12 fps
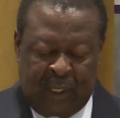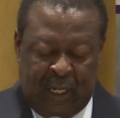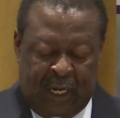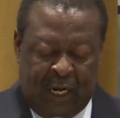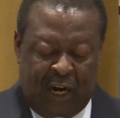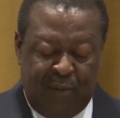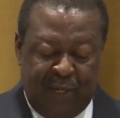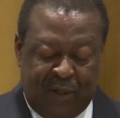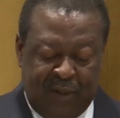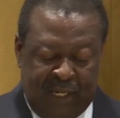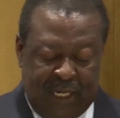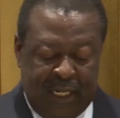Allow me
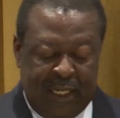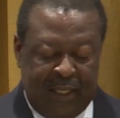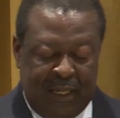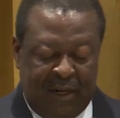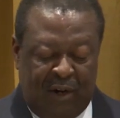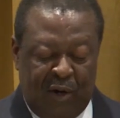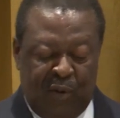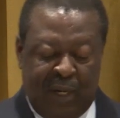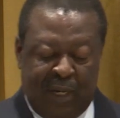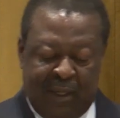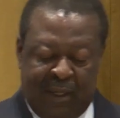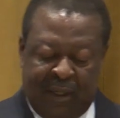to lay the
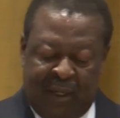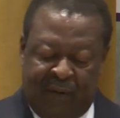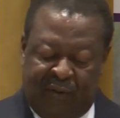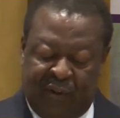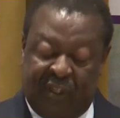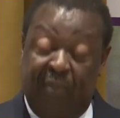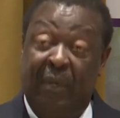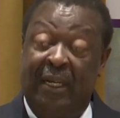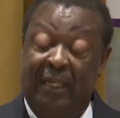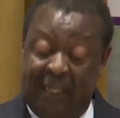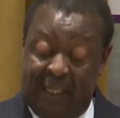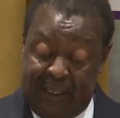groundwork for some
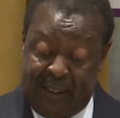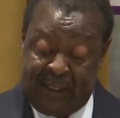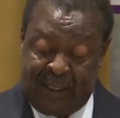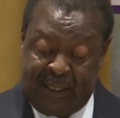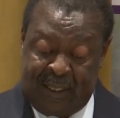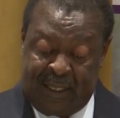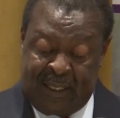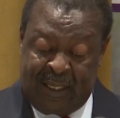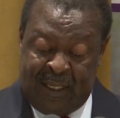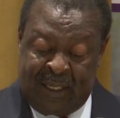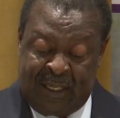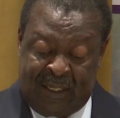ideas,
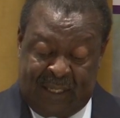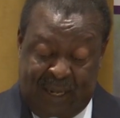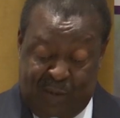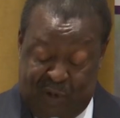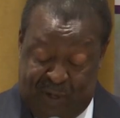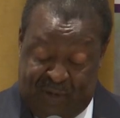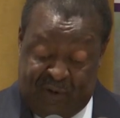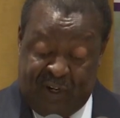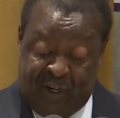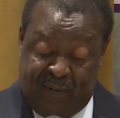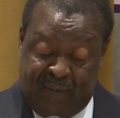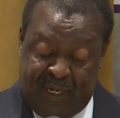some which have
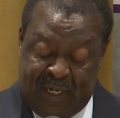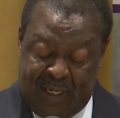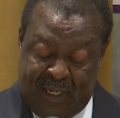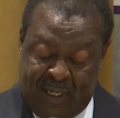already been